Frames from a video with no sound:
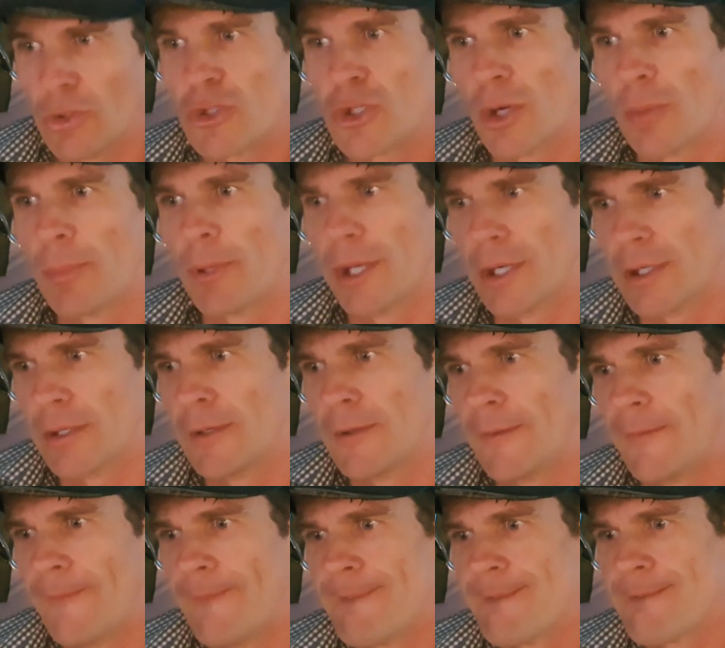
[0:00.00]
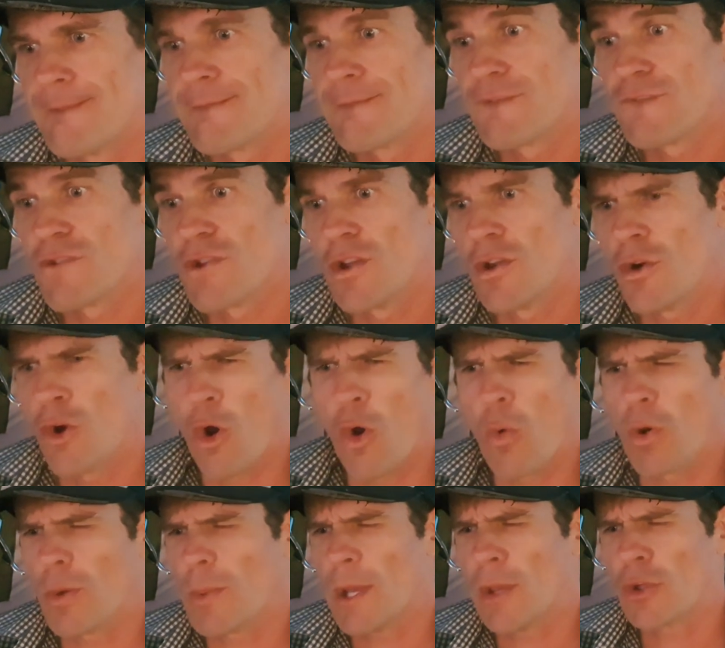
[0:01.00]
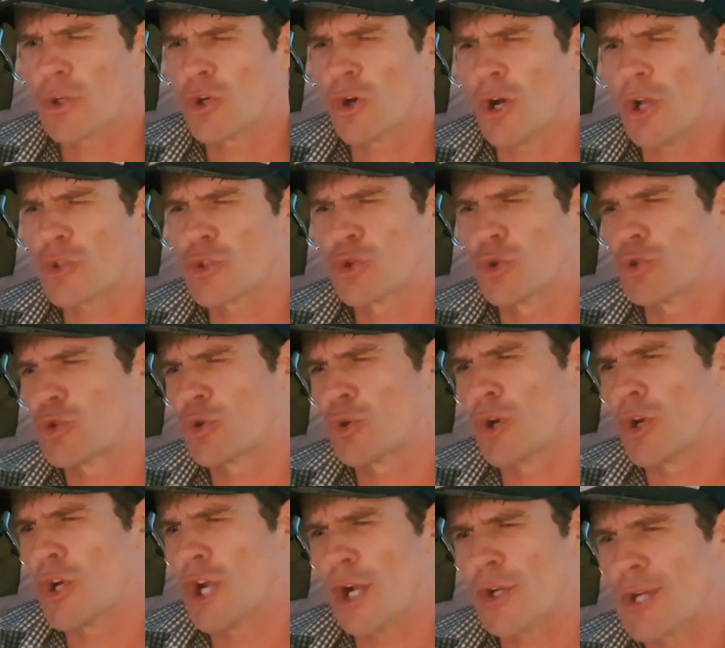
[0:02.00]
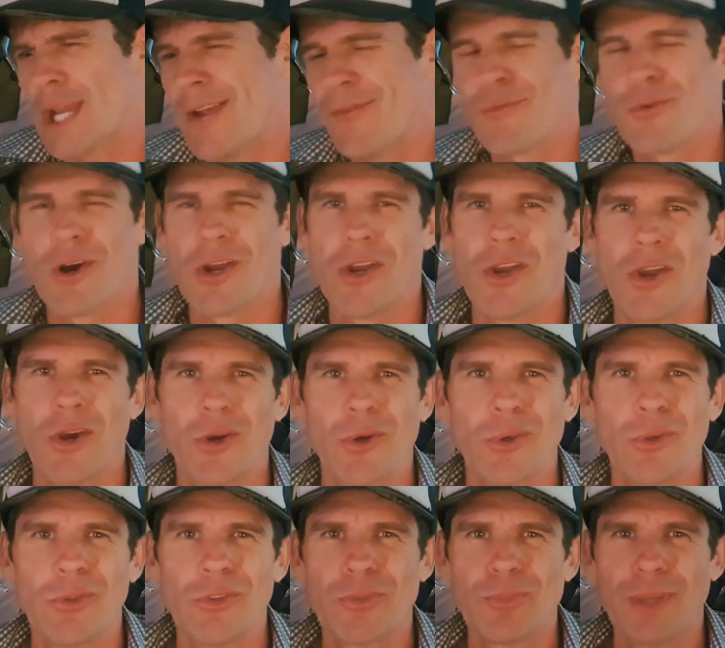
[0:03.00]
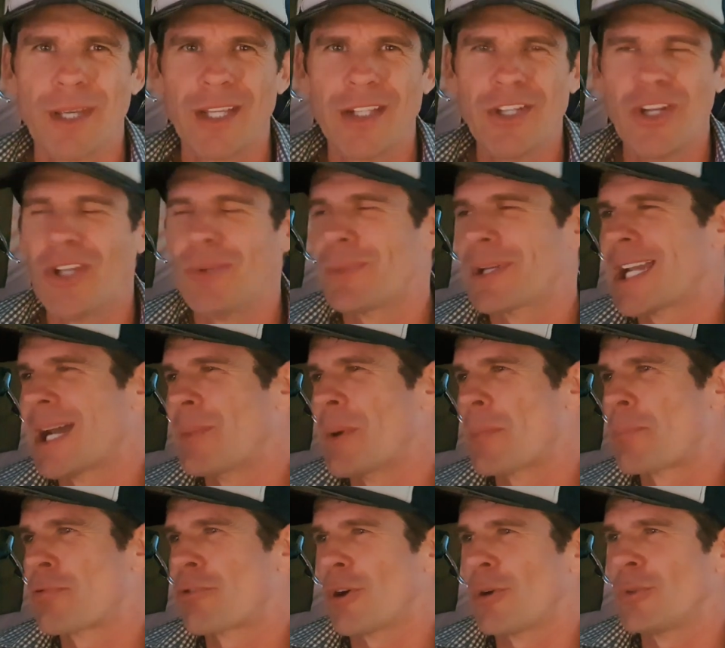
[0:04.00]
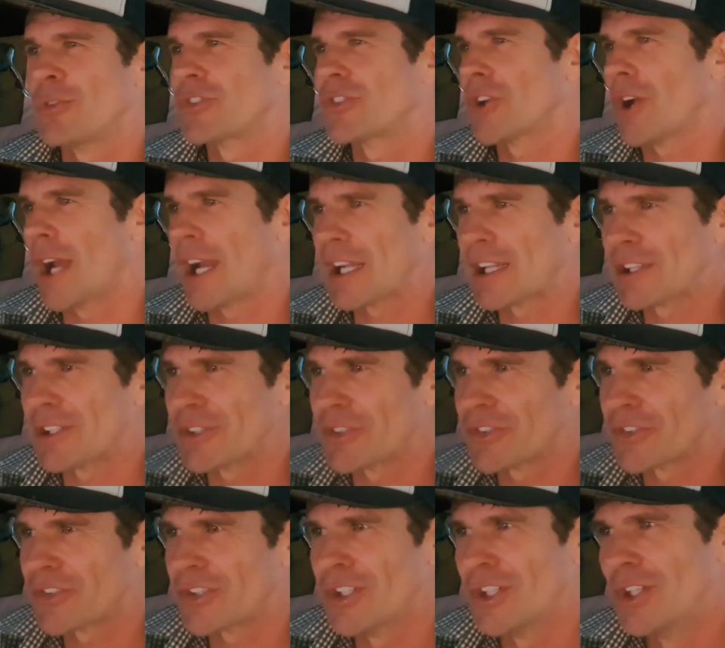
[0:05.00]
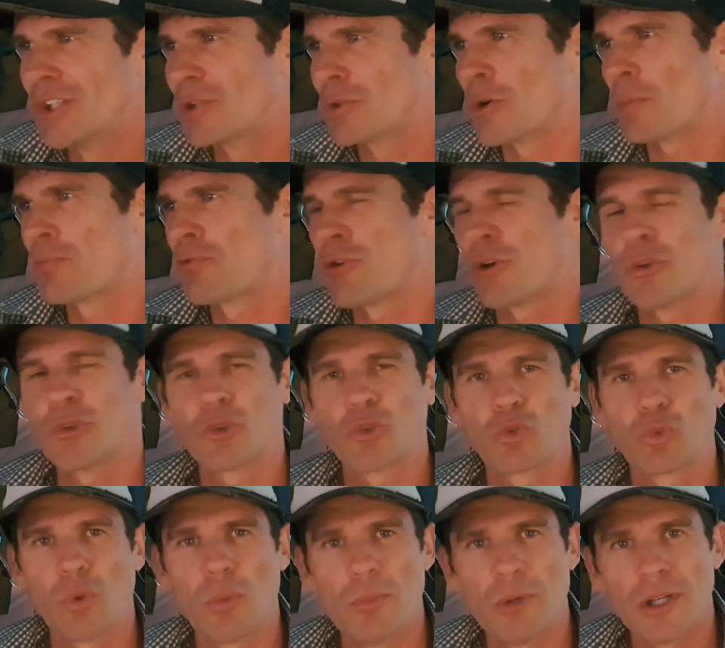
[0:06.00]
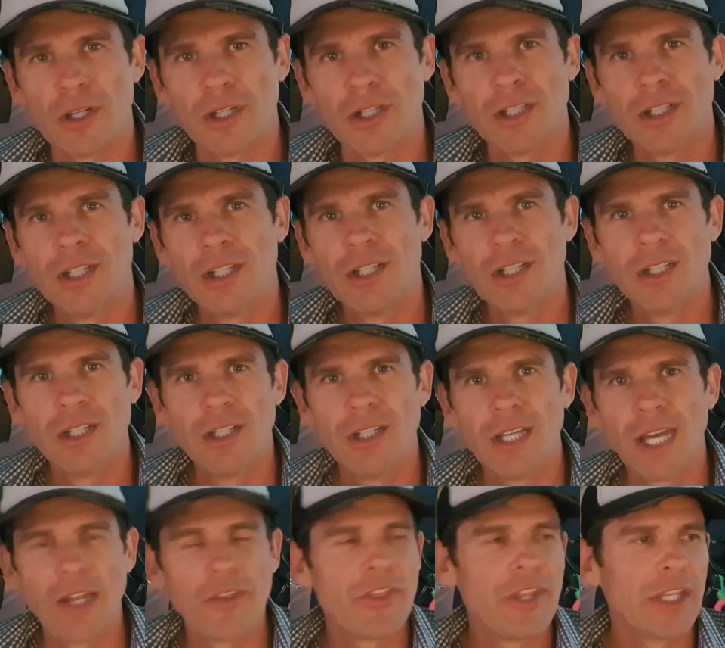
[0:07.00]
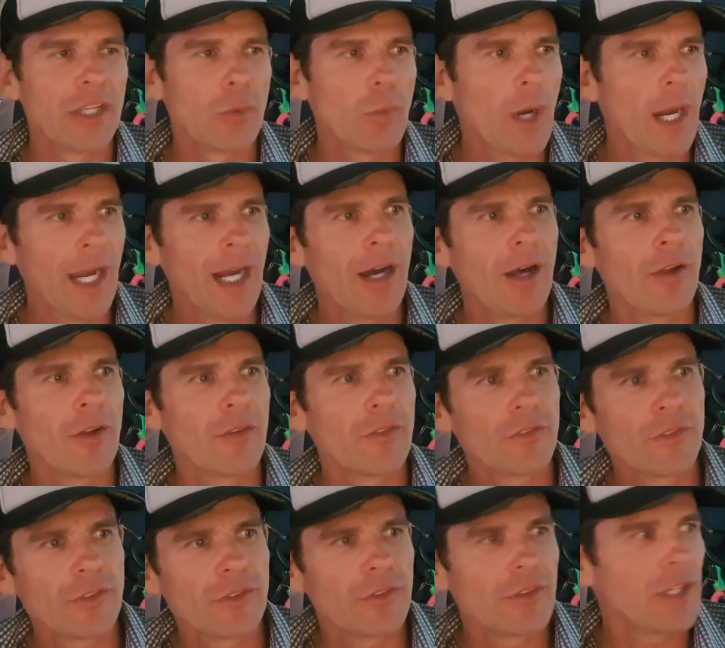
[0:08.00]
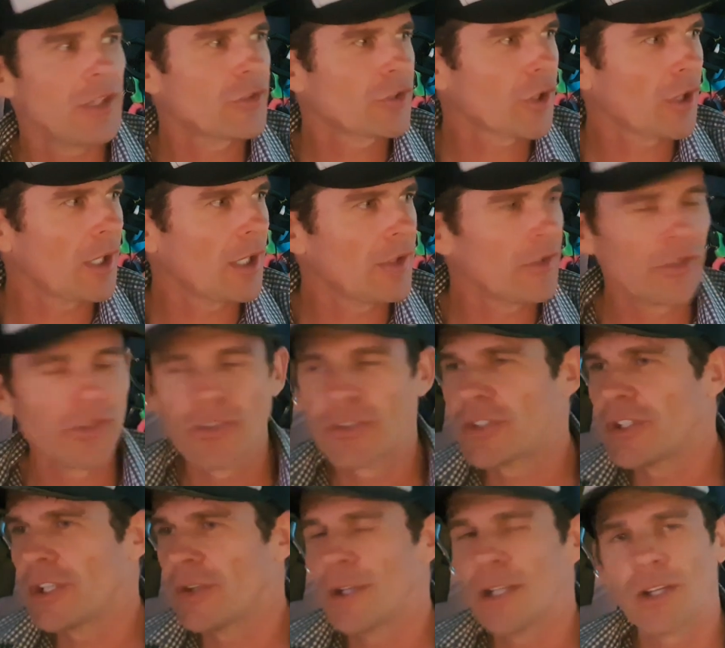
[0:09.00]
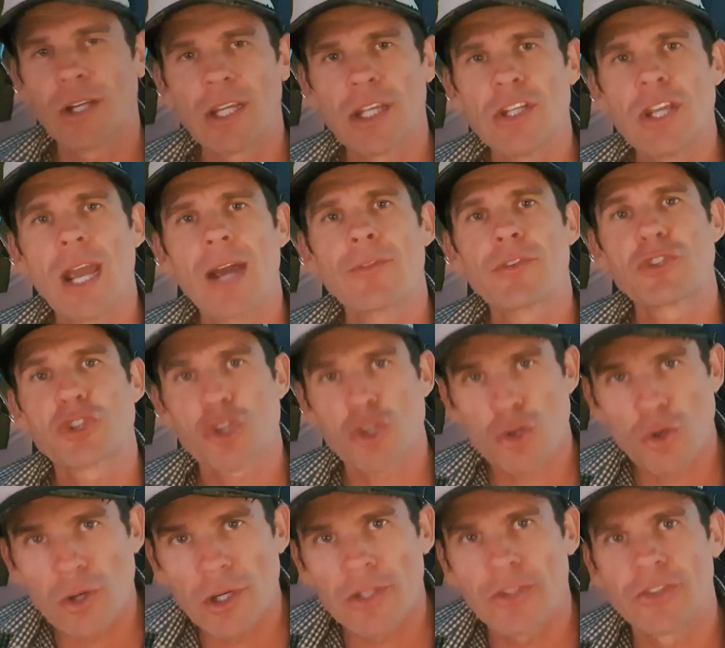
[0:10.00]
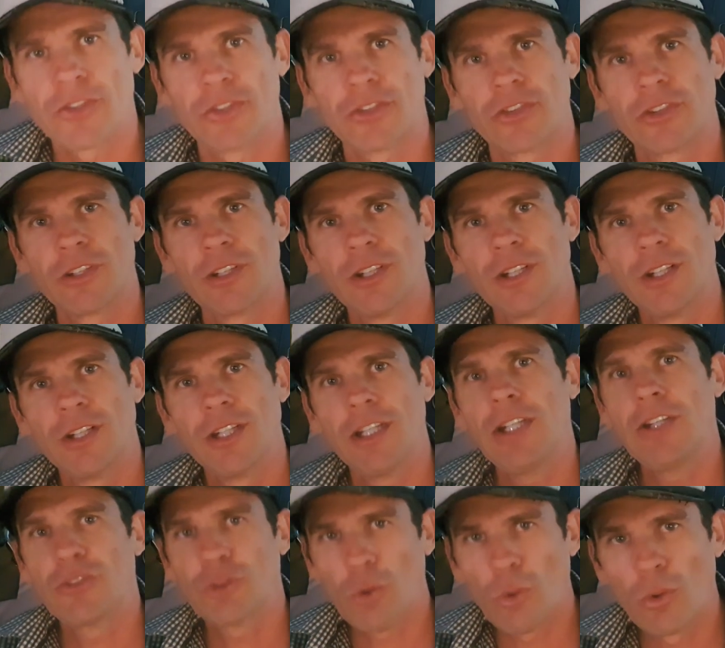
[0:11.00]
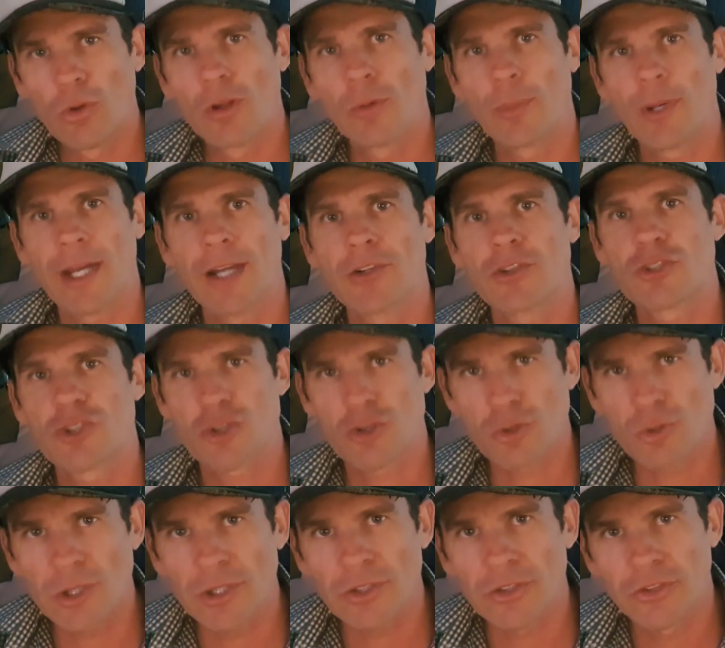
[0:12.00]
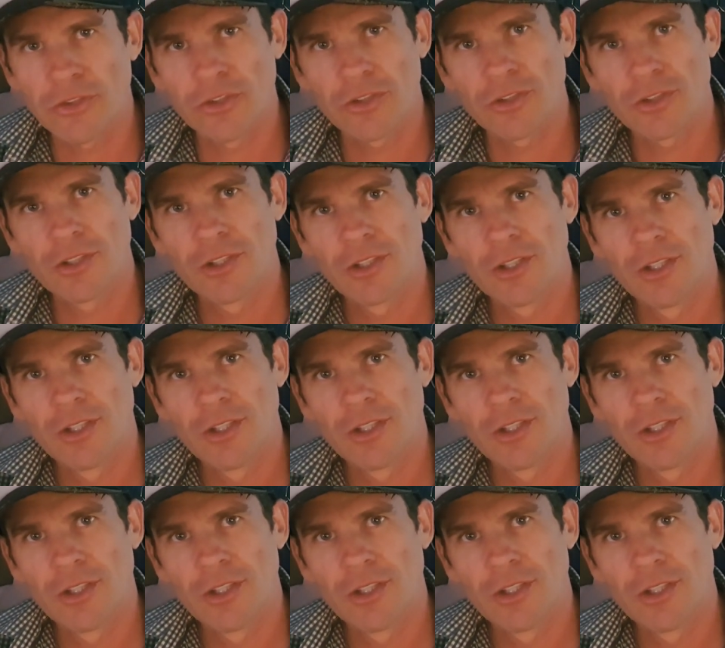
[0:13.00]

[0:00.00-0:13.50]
job better. Or what about the guys who are doing it now? Everyone knows, man. You don't become a pro cyclist or a pro swimmer and think, wow, these guys, this is, you know, like you have a choice. It's all about choice.